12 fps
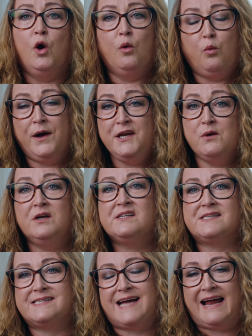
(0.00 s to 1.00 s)
When you
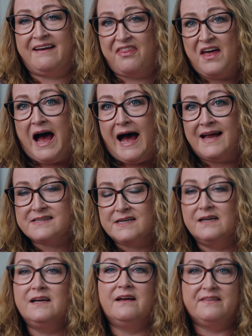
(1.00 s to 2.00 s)
understand that,
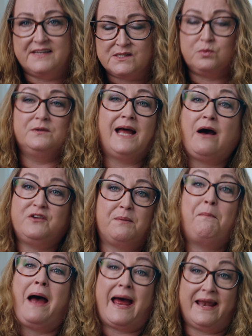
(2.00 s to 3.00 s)
this will now
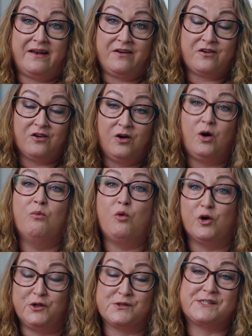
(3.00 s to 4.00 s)
depend on what your